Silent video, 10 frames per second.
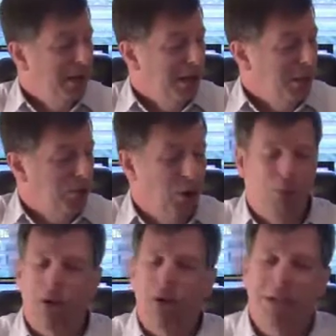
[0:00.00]

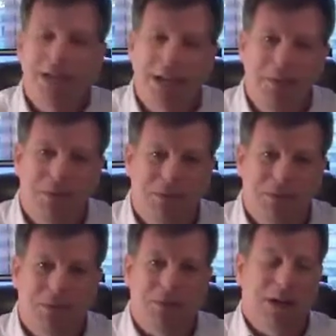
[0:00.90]
appropriately named
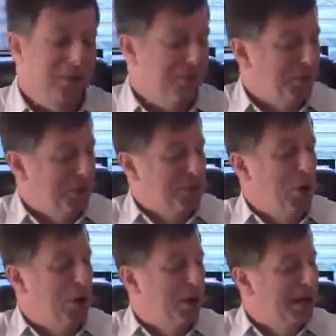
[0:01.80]
by her first
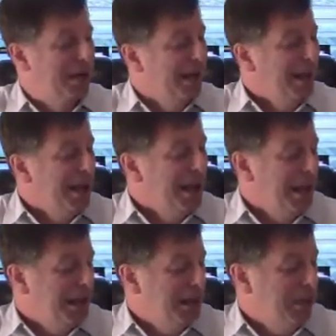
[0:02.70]
book.
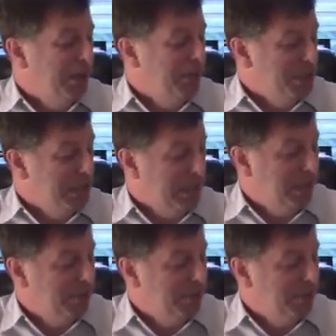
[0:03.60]
And the Barefoot Executive,